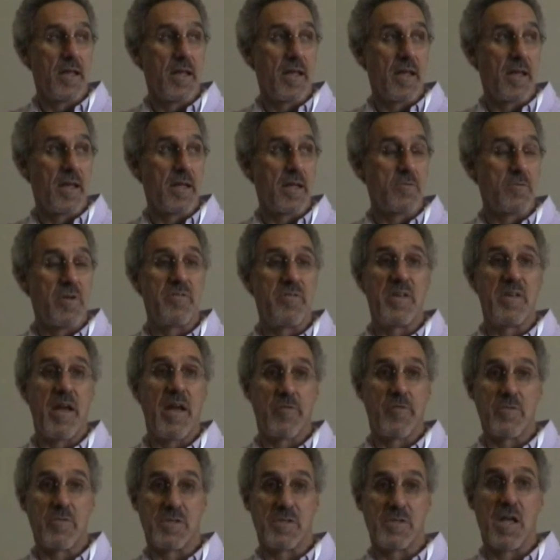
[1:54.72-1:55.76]
And we've
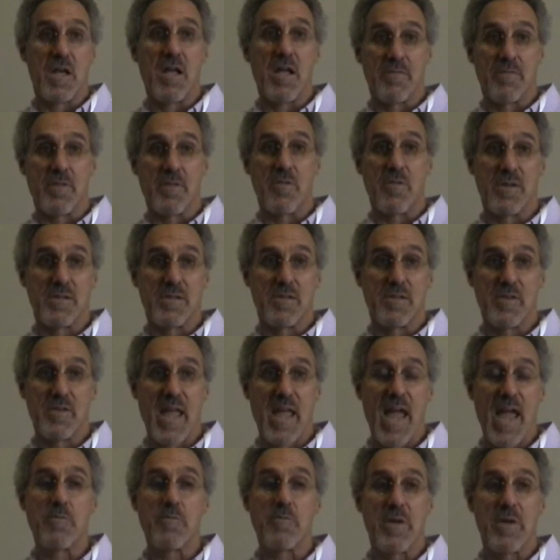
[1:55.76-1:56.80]
never resolved the question,
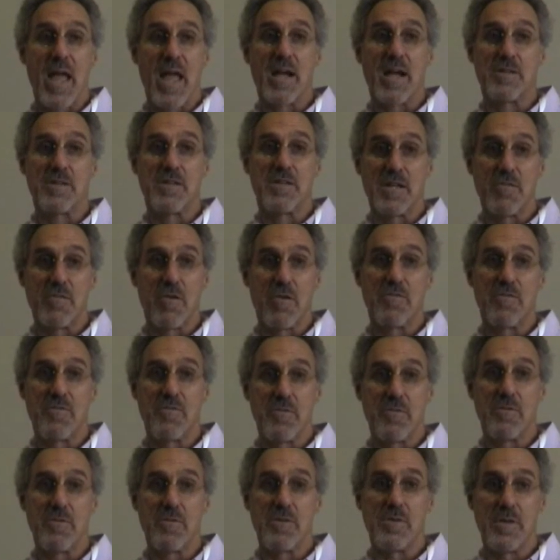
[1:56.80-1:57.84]
can we actually grow
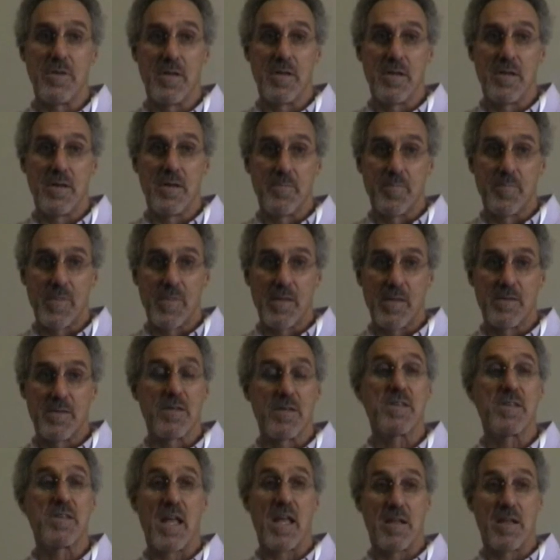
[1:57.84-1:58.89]
food
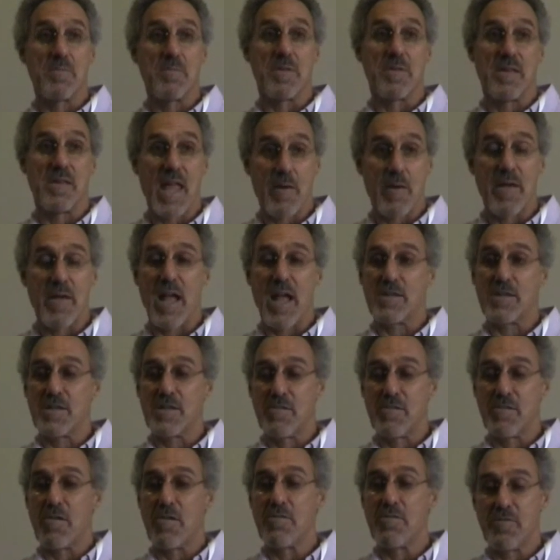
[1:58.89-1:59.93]
sustainably? Can we
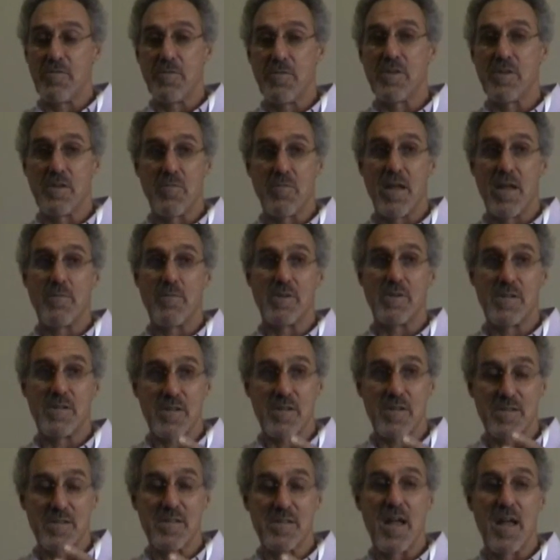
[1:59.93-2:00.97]
actually grow food in a way which
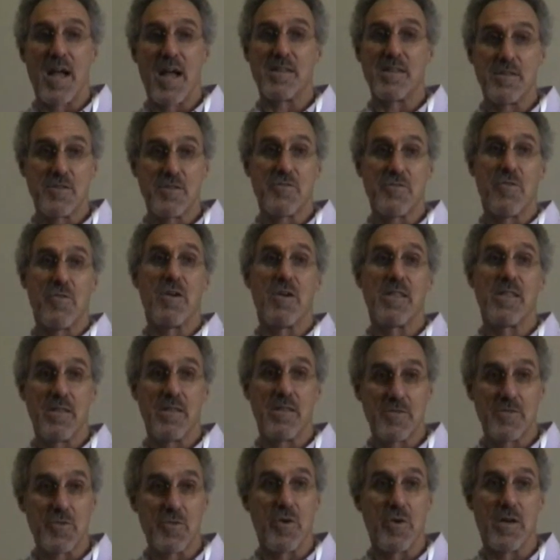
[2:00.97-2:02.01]
does not destroy the
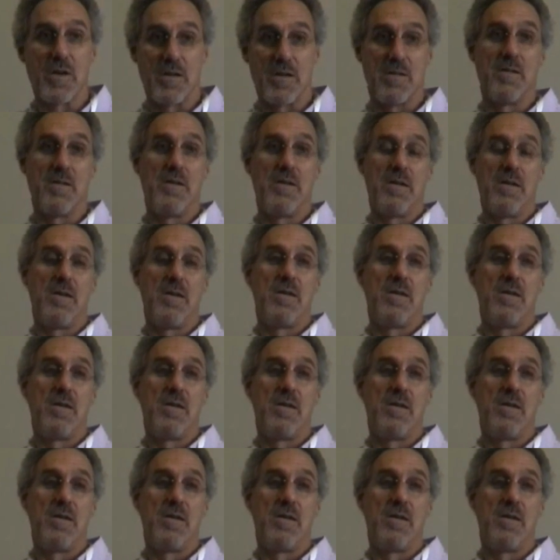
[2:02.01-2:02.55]
soil